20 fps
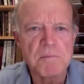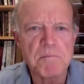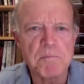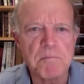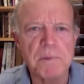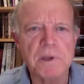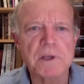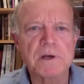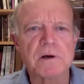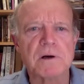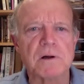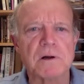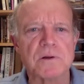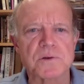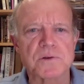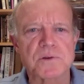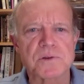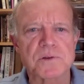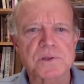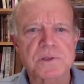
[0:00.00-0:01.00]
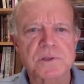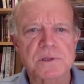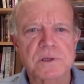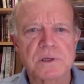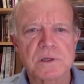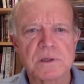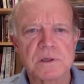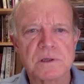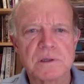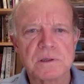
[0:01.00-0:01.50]
minerals
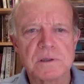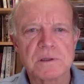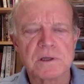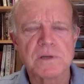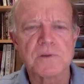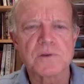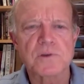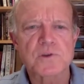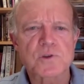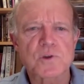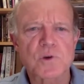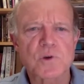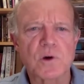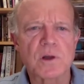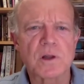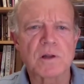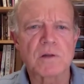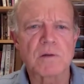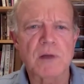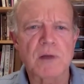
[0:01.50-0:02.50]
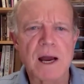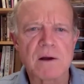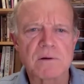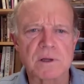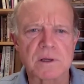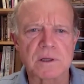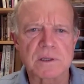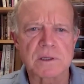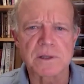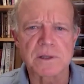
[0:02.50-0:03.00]
in the soil around it,